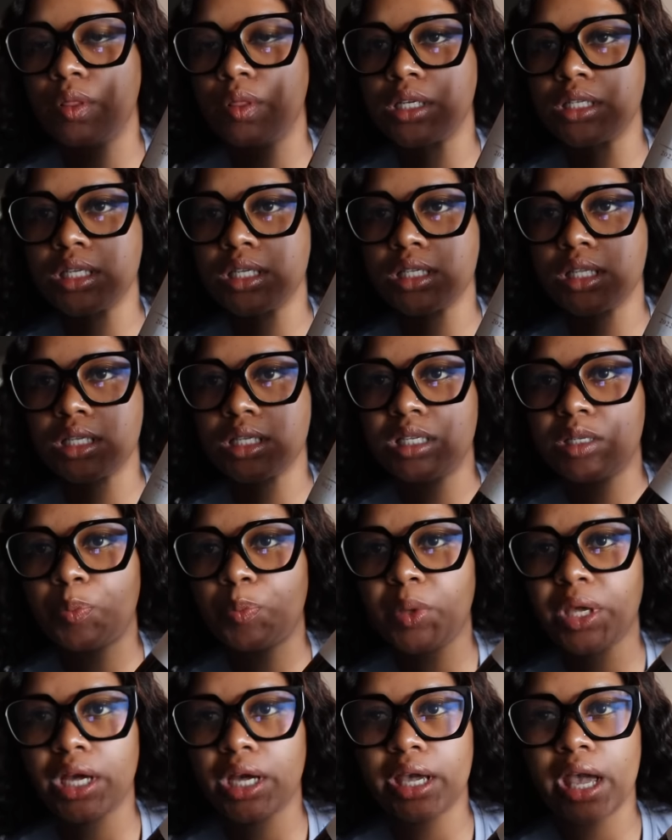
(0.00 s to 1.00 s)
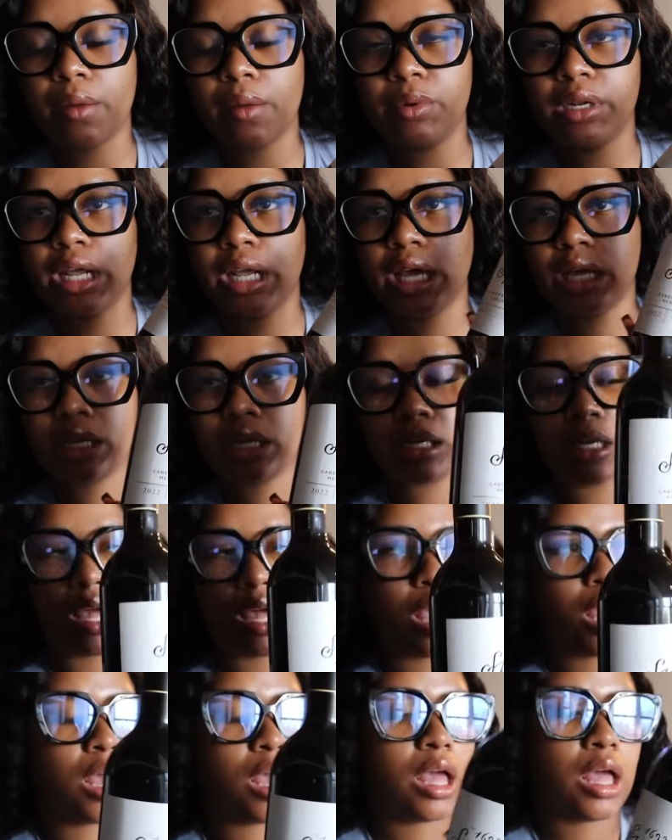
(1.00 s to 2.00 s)
This is the Spear Cabernet.
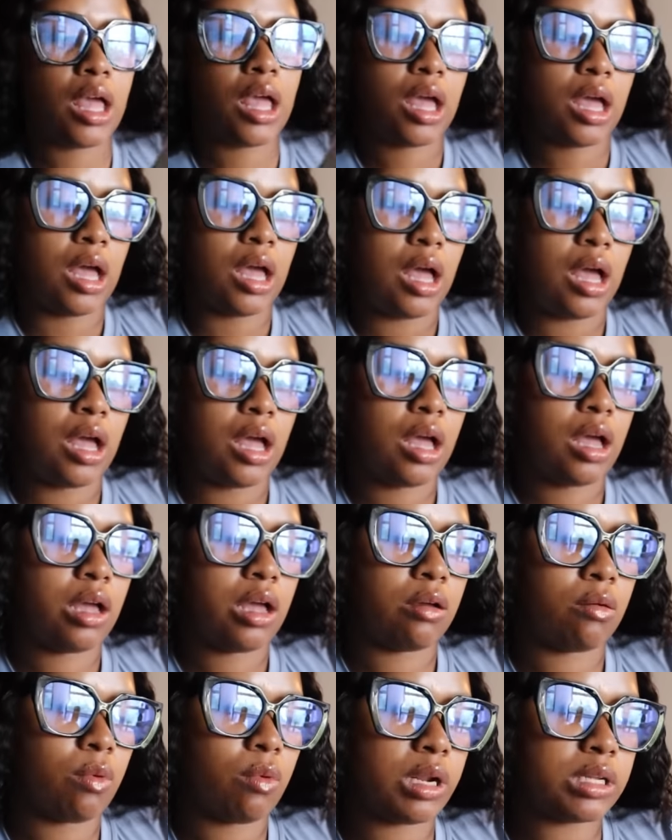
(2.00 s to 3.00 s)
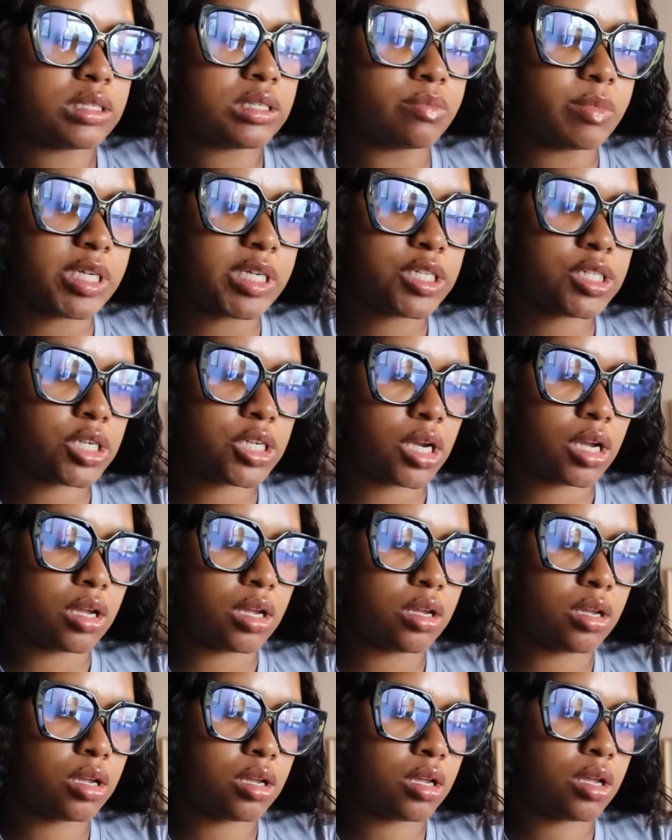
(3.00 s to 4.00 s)
Well, it's a mixture.